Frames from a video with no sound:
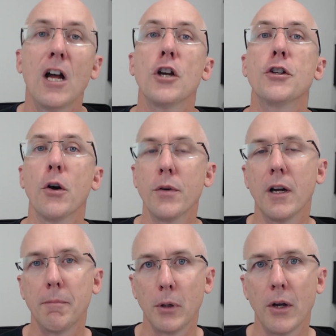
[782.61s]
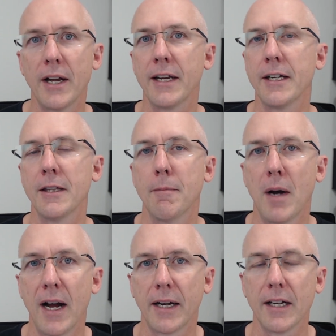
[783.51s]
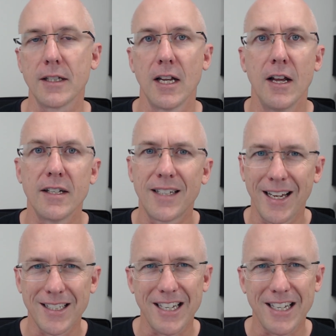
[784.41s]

don't apply in the markets. Test